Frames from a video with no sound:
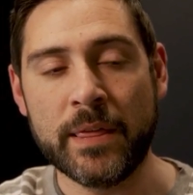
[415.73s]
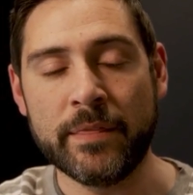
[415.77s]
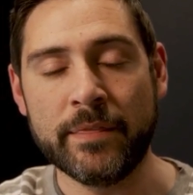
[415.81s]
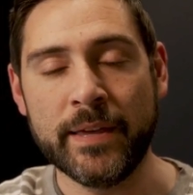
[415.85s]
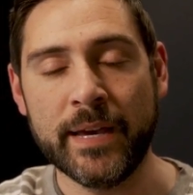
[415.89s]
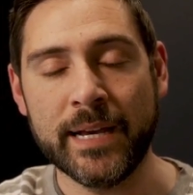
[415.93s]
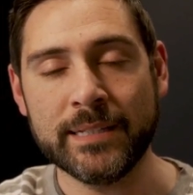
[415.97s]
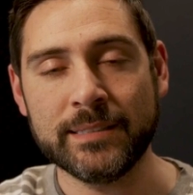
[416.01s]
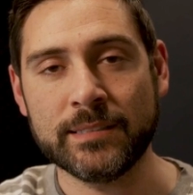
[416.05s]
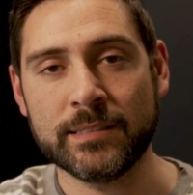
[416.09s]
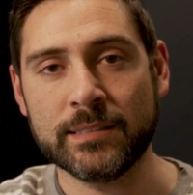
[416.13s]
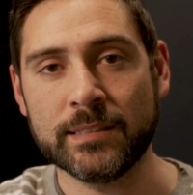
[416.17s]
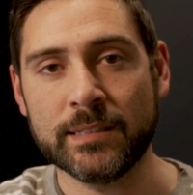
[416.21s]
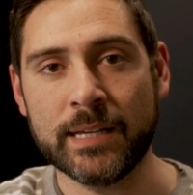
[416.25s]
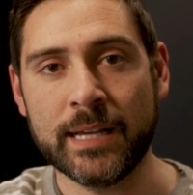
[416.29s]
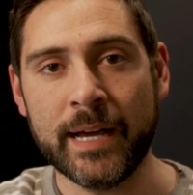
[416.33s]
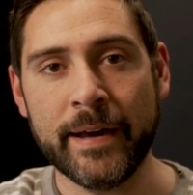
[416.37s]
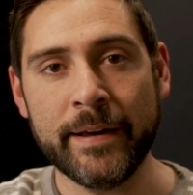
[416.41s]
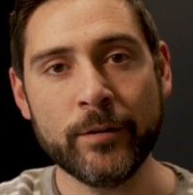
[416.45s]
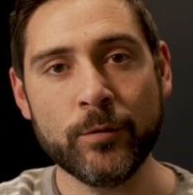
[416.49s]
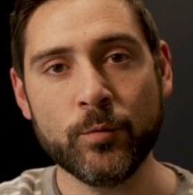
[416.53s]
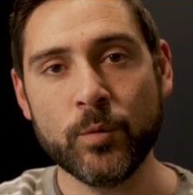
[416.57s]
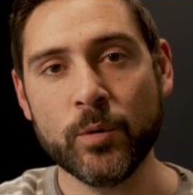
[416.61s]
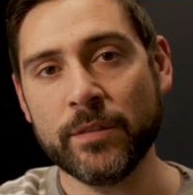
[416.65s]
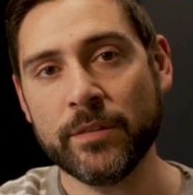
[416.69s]
that's
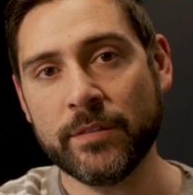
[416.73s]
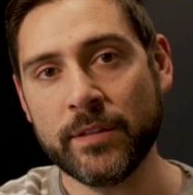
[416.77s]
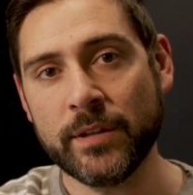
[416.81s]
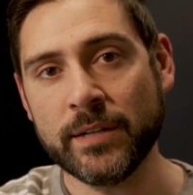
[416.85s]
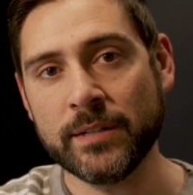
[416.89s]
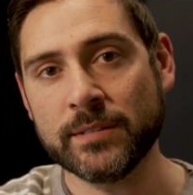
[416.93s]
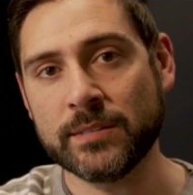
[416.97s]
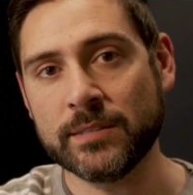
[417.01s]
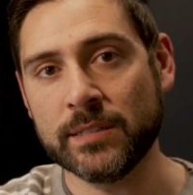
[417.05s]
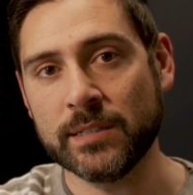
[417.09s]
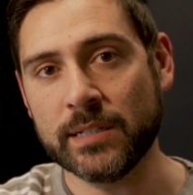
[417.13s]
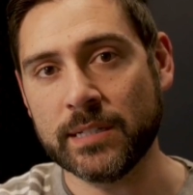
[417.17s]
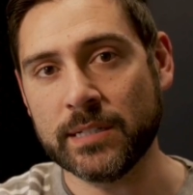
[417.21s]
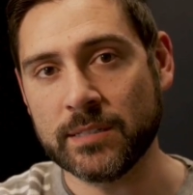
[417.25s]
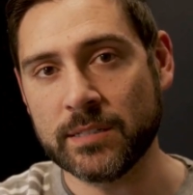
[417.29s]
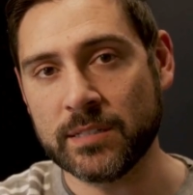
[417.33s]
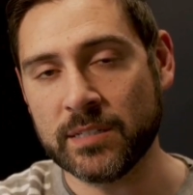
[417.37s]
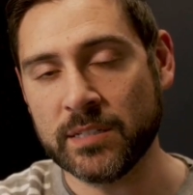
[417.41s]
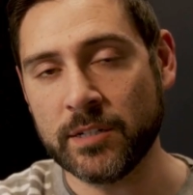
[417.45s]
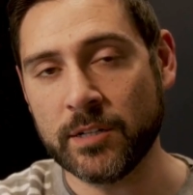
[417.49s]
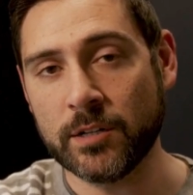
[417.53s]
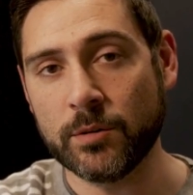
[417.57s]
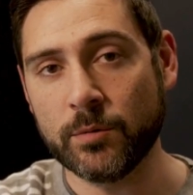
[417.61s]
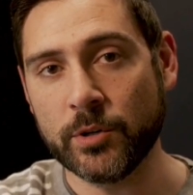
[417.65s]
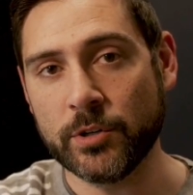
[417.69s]
kind of one thing to
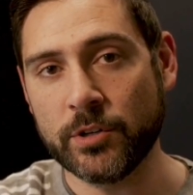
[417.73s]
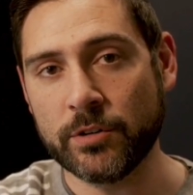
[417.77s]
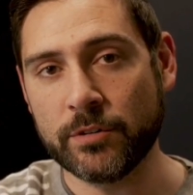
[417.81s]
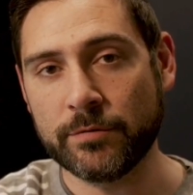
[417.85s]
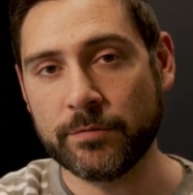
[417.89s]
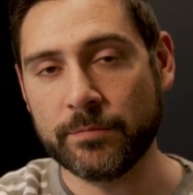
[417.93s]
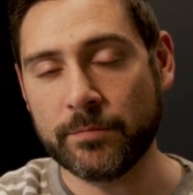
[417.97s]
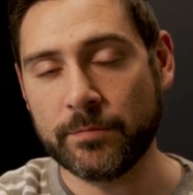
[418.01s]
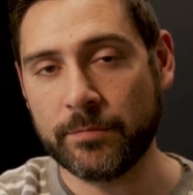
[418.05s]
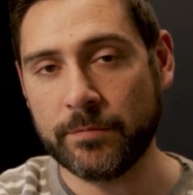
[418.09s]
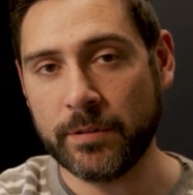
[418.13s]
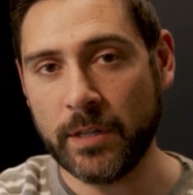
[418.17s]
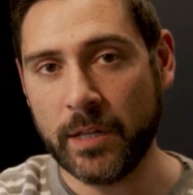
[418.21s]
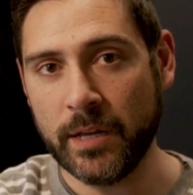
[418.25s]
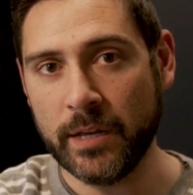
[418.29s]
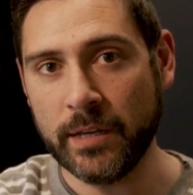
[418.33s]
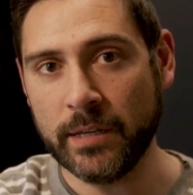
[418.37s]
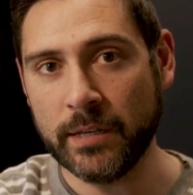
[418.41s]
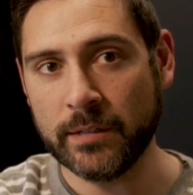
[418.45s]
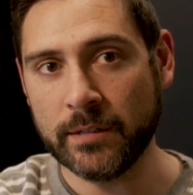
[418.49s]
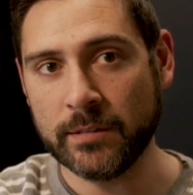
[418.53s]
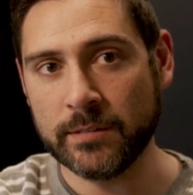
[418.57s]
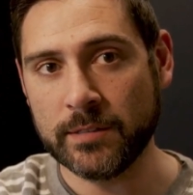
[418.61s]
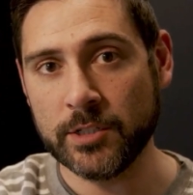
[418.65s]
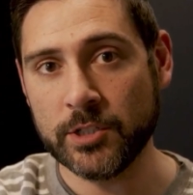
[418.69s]
consider when you're
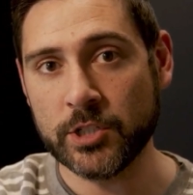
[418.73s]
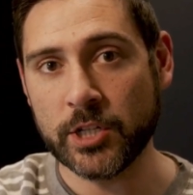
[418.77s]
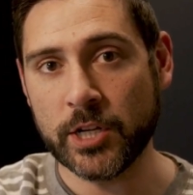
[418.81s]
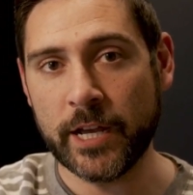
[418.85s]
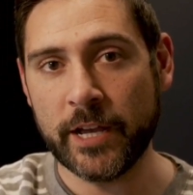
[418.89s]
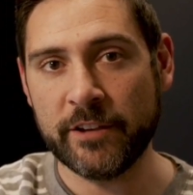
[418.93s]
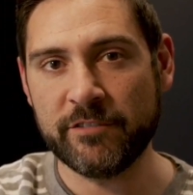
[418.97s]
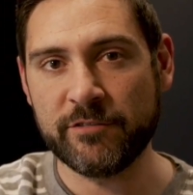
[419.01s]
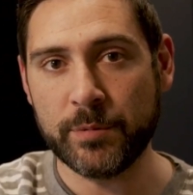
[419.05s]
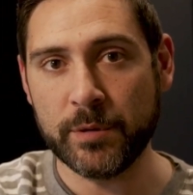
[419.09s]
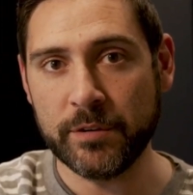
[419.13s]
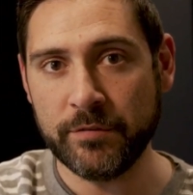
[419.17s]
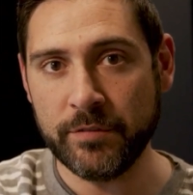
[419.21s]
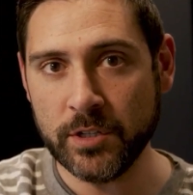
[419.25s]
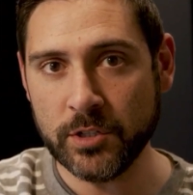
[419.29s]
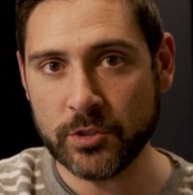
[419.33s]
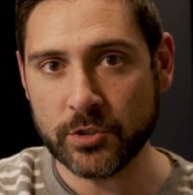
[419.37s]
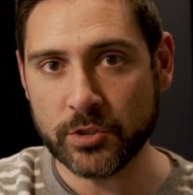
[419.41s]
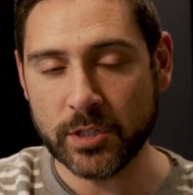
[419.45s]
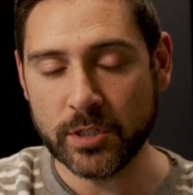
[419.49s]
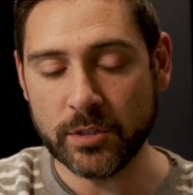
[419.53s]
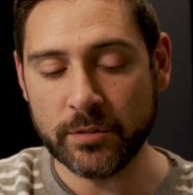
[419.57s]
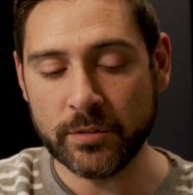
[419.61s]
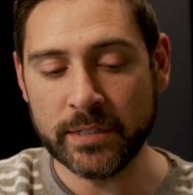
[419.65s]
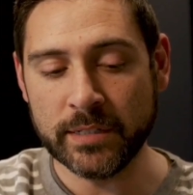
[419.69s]
flying a DJI FPV
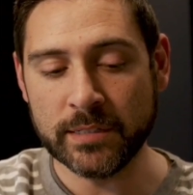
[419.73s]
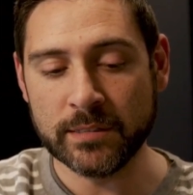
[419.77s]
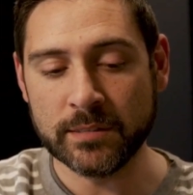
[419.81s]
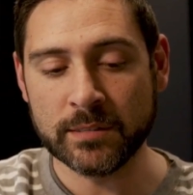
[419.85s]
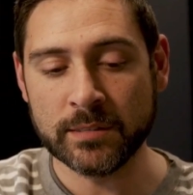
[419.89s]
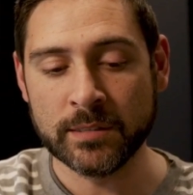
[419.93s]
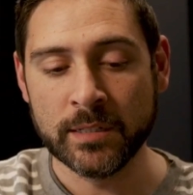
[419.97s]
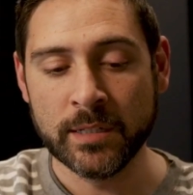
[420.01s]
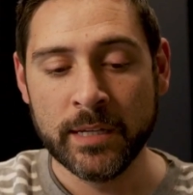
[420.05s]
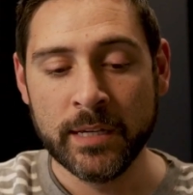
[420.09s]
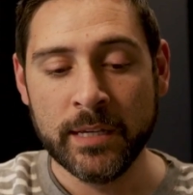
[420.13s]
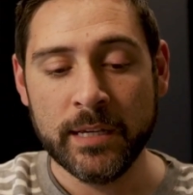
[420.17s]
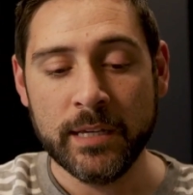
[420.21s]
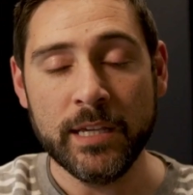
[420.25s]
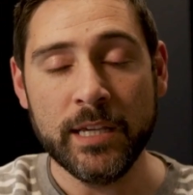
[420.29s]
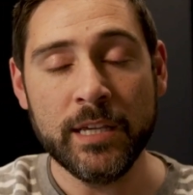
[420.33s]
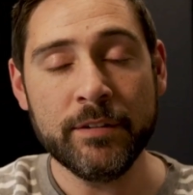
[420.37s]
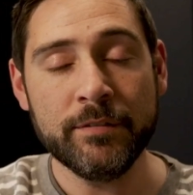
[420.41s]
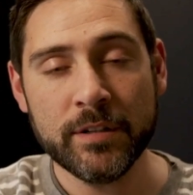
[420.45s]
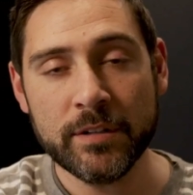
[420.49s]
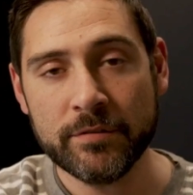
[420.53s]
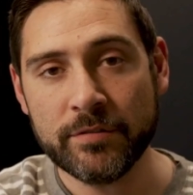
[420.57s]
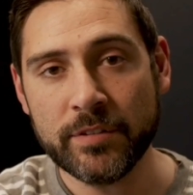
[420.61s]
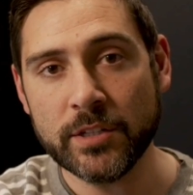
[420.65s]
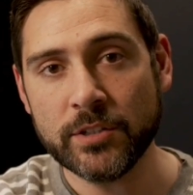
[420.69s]
drone is,
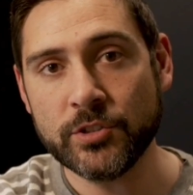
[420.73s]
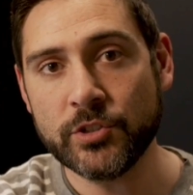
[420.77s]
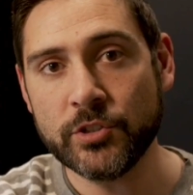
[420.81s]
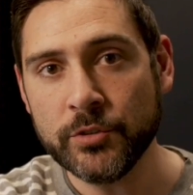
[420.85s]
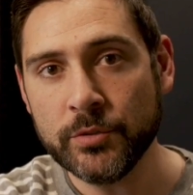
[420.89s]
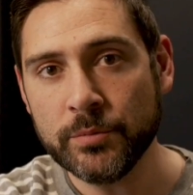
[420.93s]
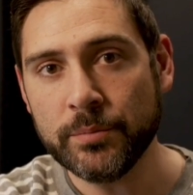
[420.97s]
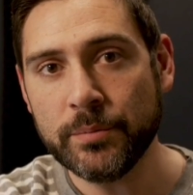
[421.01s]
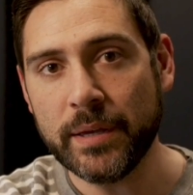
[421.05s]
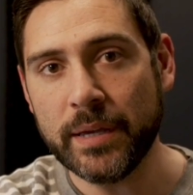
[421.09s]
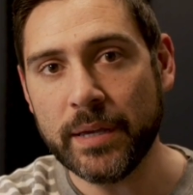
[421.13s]
even if they do